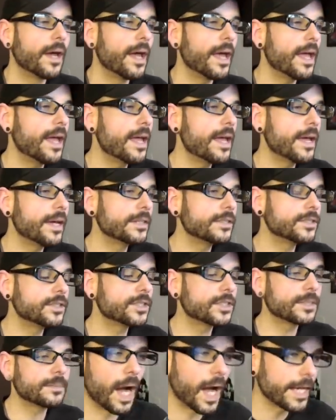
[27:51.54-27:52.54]

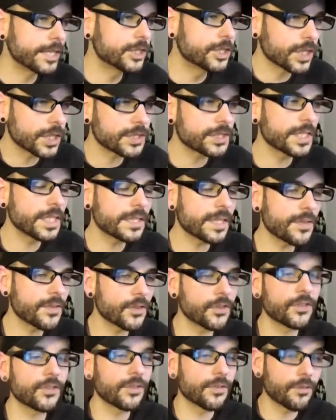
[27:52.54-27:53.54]
And I just think that
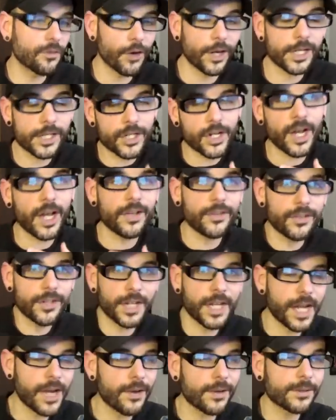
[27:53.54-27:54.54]
this is a franchise
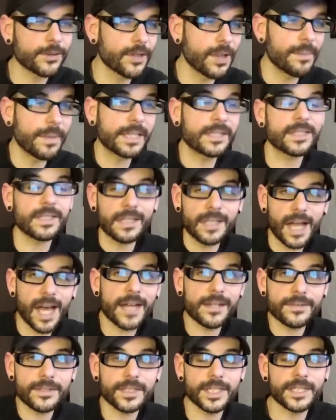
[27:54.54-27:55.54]
and a character that makes a
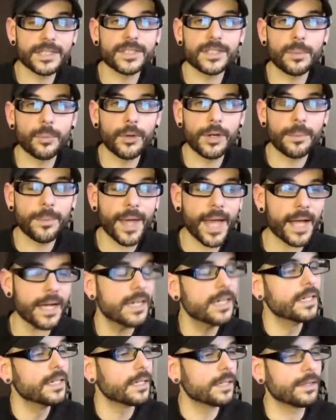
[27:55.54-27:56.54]
lot of sense to bring back.
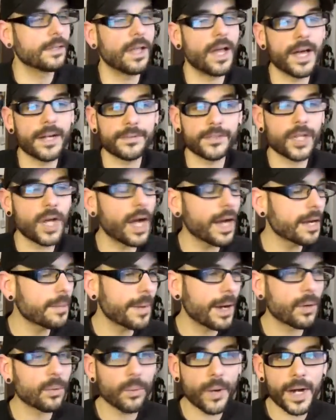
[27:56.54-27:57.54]
A lot of talk
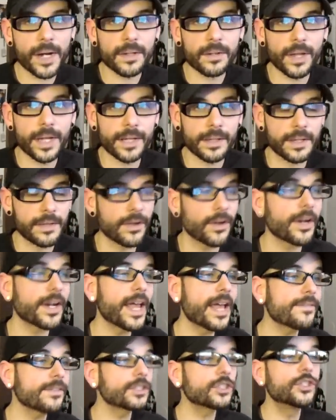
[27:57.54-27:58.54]
about Rare lately. They're going
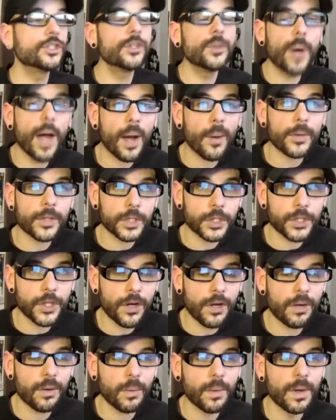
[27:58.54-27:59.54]
to have a two hour
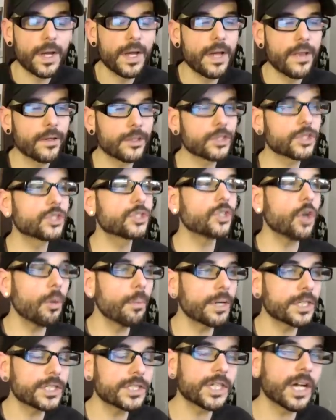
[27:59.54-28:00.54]
show. There's so
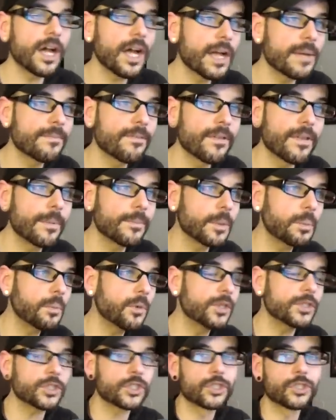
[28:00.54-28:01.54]
much time for them to
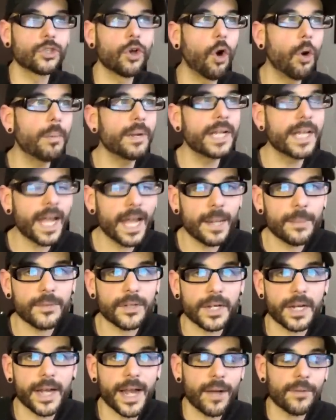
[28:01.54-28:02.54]
put so many
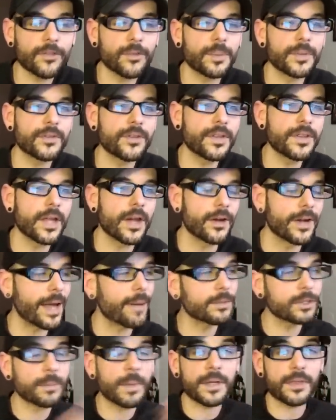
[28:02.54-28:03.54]
games and announcements in there. And
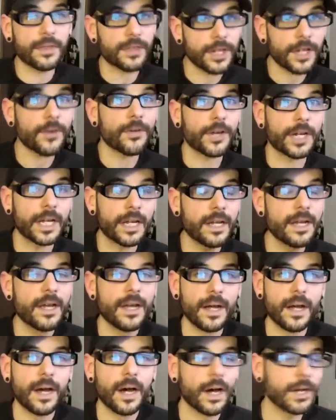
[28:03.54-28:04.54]
that was my theory
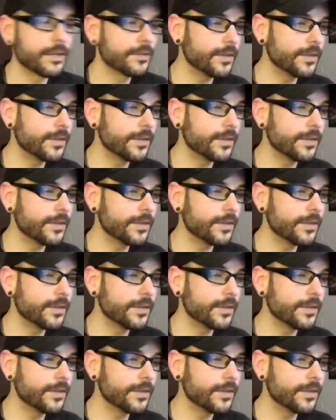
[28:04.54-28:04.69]
on a